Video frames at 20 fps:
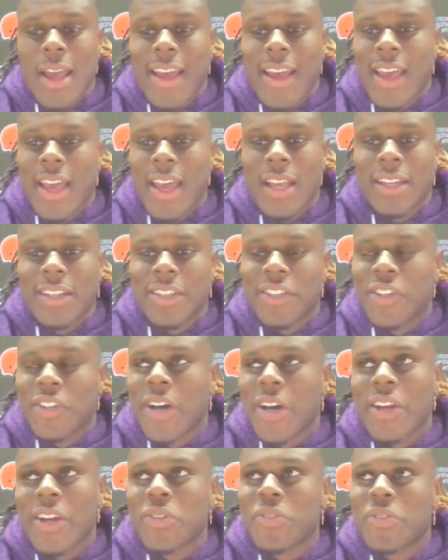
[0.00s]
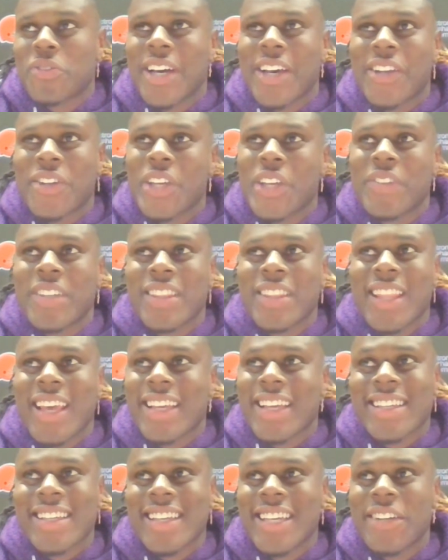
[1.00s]
And, you know, I don't even
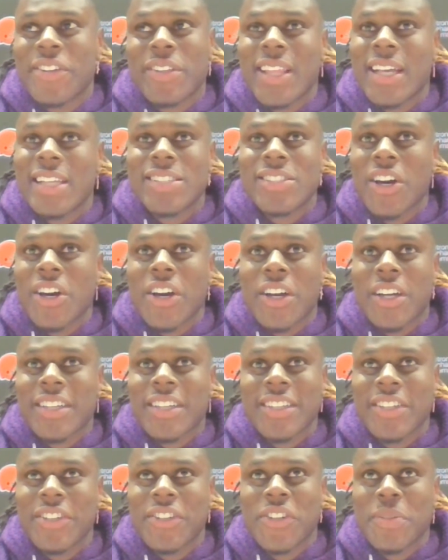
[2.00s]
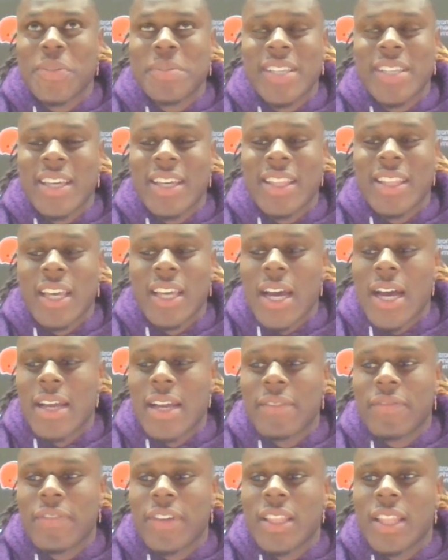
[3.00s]
like hearing that talk. You know what I'm saying? Like, I
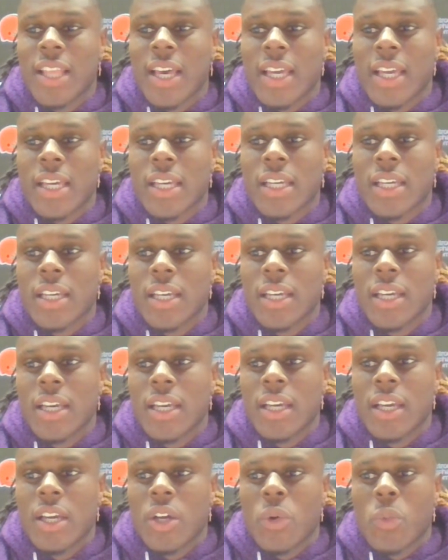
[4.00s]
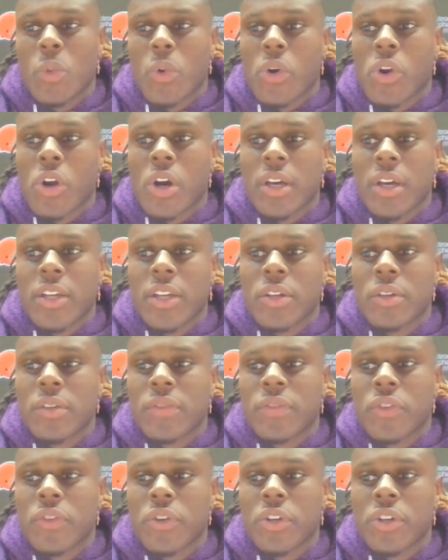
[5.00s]
feel like we're all here
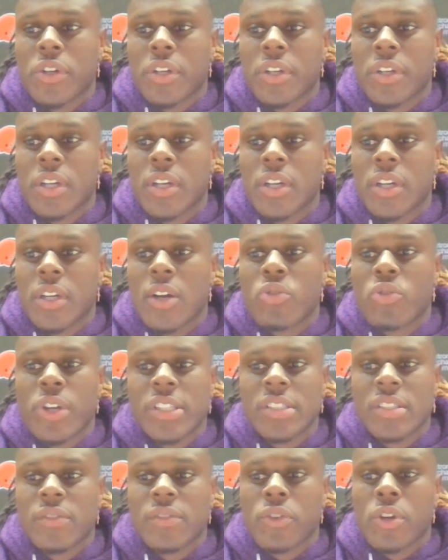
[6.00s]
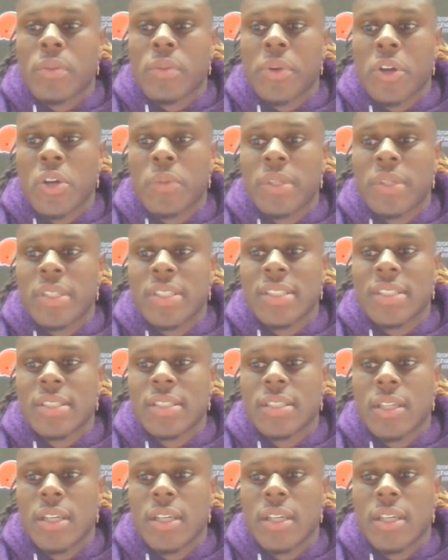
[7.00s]
for a reason, for a purpose.